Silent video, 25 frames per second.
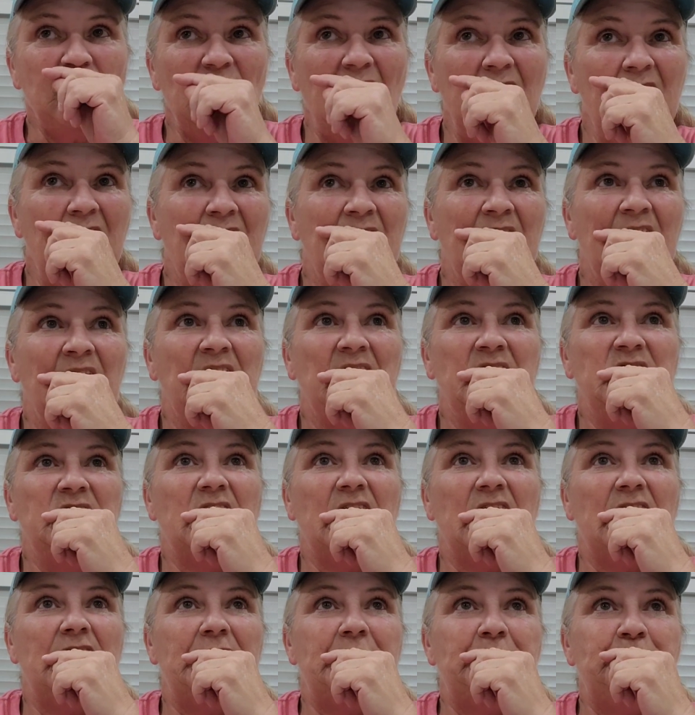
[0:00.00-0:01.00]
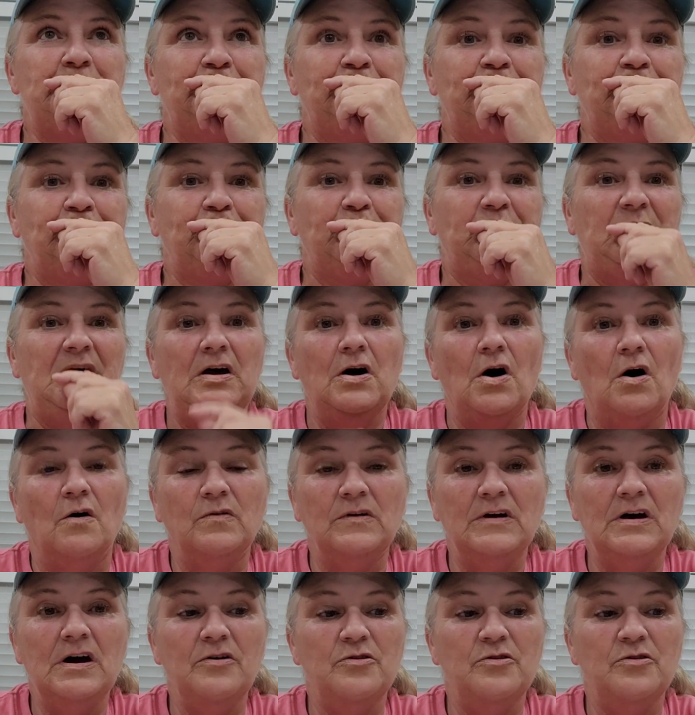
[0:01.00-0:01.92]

And um, the only